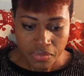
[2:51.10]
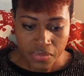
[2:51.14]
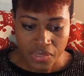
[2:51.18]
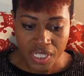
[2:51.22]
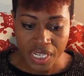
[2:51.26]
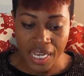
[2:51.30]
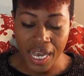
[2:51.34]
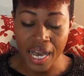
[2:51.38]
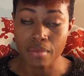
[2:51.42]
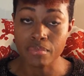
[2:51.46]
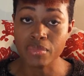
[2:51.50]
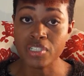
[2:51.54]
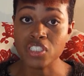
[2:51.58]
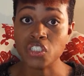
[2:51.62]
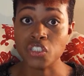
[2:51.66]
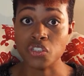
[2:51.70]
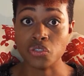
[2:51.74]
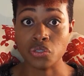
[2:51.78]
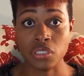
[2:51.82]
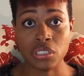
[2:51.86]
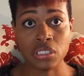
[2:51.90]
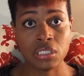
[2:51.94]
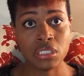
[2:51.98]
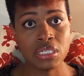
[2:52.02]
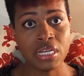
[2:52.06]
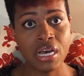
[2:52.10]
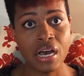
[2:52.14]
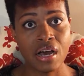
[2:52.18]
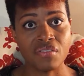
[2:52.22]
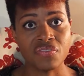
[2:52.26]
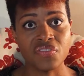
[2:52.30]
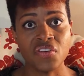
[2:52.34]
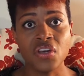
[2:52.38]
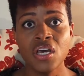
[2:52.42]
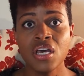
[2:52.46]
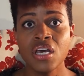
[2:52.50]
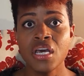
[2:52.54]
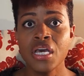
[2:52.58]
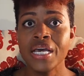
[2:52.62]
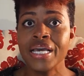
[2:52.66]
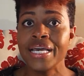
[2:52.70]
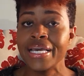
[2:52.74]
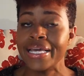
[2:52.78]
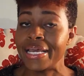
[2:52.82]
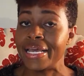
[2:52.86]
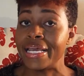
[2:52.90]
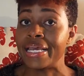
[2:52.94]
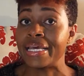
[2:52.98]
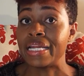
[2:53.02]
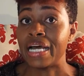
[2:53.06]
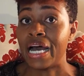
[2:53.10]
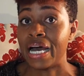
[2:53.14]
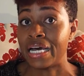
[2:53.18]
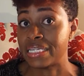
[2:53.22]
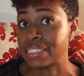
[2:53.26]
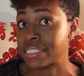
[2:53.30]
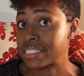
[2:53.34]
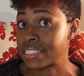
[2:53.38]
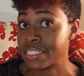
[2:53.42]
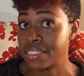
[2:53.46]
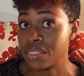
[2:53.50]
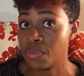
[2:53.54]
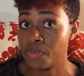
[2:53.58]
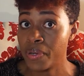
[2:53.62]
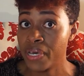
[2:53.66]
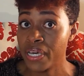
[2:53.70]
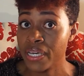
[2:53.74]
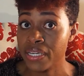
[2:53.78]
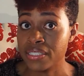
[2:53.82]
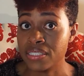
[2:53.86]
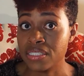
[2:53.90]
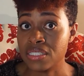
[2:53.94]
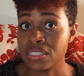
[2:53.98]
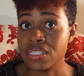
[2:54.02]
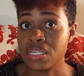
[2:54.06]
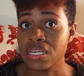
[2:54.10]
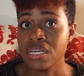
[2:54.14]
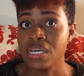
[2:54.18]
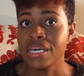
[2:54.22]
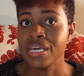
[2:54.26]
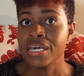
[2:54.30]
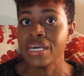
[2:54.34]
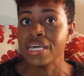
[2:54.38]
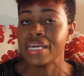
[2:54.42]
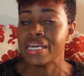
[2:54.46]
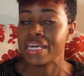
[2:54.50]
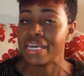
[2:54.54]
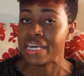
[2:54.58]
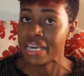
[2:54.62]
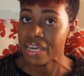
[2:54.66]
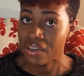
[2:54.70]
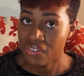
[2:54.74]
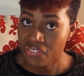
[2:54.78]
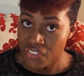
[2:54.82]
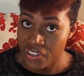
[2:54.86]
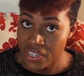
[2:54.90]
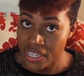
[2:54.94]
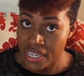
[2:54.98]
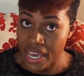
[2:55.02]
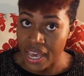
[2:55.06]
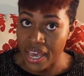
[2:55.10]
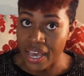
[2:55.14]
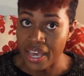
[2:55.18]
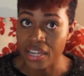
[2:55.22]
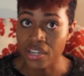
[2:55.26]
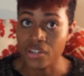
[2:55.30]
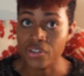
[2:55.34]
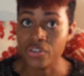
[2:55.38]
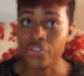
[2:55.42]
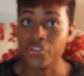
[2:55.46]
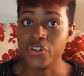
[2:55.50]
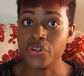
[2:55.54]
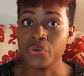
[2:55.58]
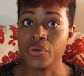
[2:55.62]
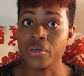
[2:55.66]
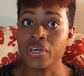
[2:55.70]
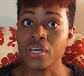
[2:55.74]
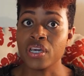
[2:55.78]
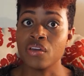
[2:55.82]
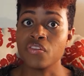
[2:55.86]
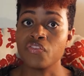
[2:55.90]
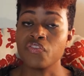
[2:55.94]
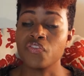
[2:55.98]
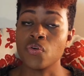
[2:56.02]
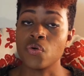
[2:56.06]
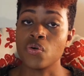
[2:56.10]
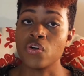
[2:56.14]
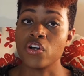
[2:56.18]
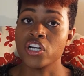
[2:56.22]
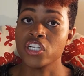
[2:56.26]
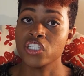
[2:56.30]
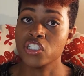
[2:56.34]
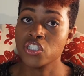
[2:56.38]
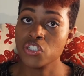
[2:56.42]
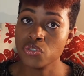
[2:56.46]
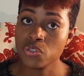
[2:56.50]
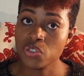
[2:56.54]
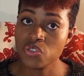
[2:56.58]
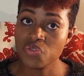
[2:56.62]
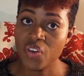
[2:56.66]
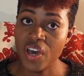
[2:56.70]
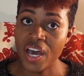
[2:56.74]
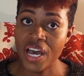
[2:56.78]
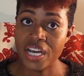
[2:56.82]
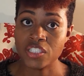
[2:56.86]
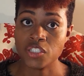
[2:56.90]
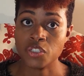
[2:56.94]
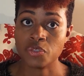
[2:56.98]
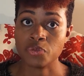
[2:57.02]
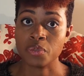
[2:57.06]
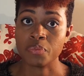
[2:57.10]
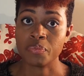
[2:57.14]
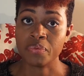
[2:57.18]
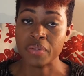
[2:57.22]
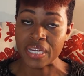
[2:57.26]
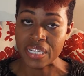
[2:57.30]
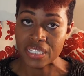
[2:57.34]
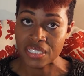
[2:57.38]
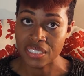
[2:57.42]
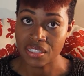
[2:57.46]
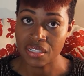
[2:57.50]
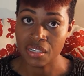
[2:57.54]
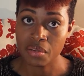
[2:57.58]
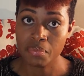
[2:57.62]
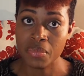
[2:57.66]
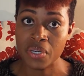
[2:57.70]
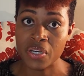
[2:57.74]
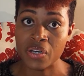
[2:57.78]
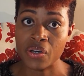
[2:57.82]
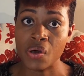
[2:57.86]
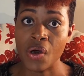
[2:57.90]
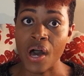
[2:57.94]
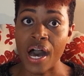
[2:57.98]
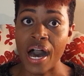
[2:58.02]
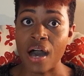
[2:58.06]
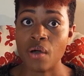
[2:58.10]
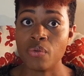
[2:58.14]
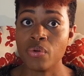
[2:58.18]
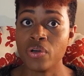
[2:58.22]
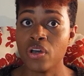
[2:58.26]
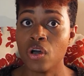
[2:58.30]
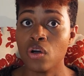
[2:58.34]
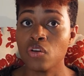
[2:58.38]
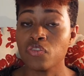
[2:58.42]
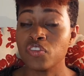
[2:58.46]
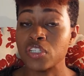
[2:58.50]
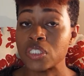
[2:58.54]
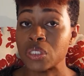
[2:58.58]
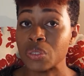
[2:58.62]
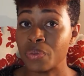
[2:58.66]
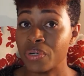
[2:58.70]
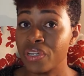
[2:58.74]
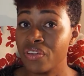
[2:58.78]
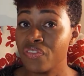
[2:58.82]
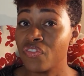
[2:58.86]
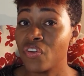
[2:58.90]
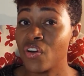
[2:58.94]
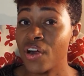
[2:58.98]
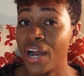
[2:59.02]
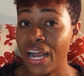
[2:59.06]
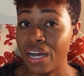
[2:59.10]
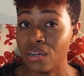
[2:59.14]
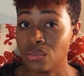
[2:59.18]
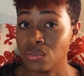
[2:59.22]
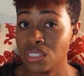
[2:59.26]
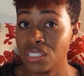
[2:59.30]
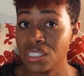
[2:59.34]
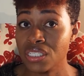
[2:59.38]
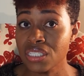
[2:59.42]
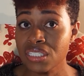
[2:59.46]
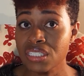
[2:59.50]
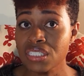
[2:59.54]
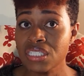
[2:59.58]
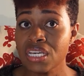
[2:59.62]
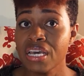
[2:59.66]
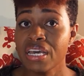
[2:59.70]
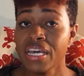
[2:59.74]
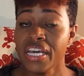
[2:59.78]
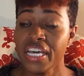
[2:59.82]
How much juice is enough? It honestly depends. If, again, you're doing it for a juice fast, you're replacing a meal, I would go for 24 ounces.